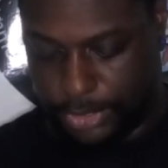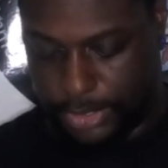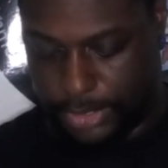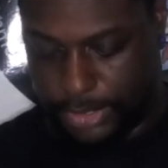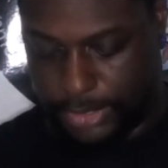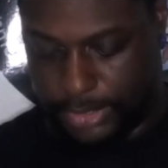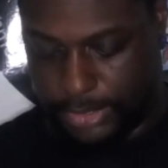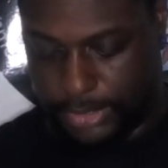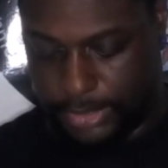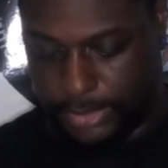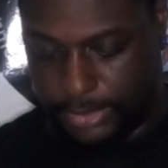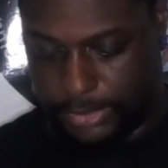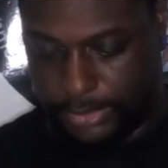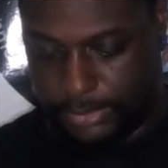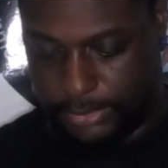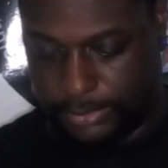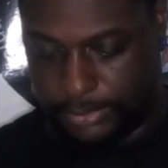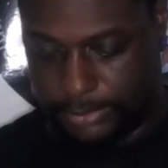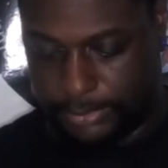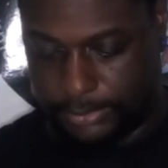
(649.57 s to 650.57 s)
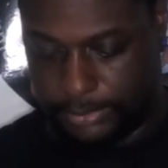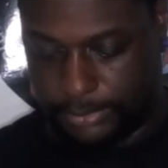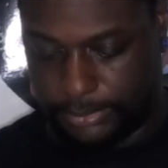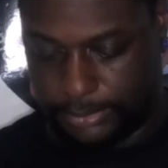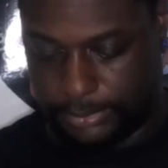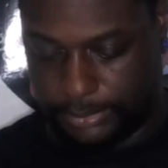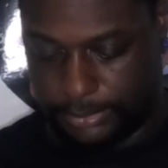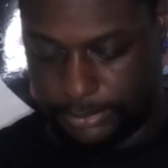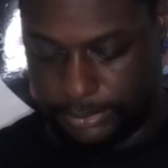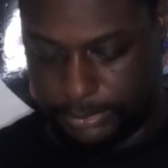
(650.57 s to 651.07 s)

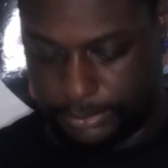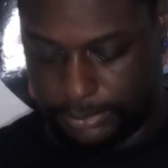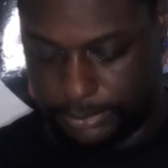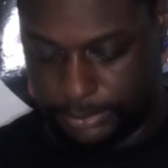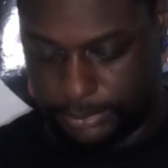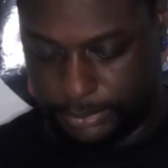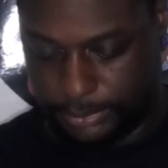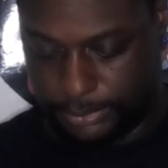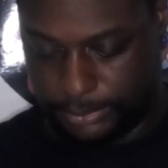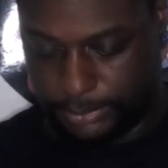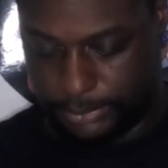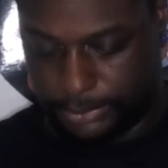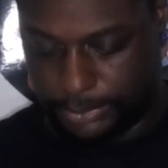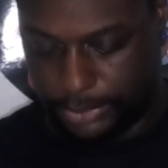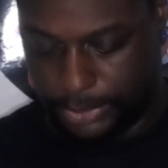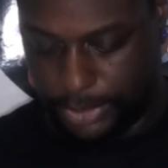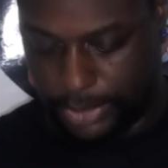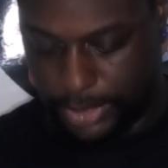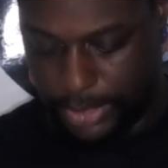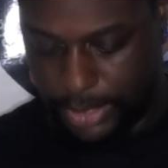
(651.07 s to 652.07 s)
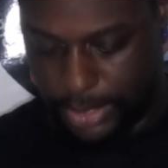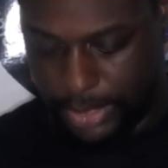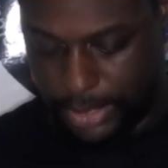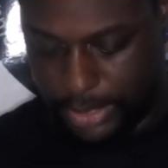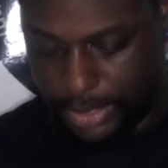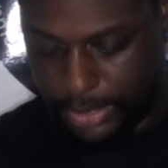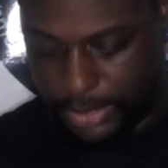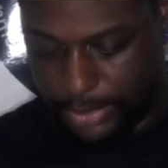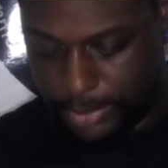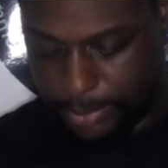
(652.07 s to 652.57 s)

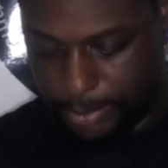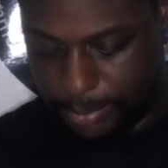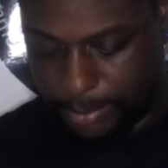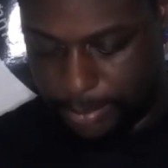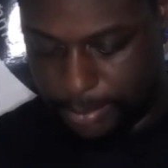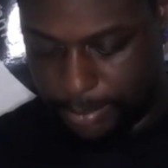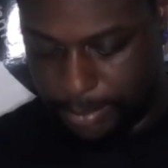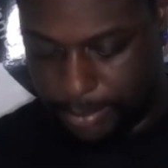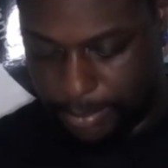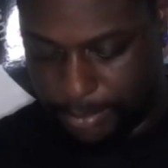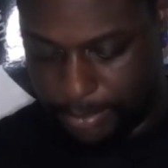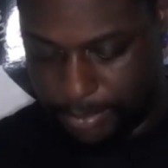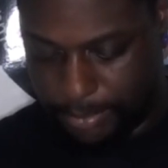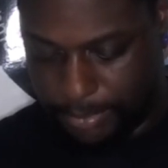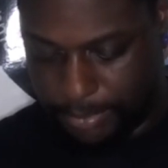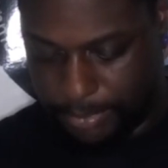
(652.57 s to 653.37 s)
No one is speaking in this clip.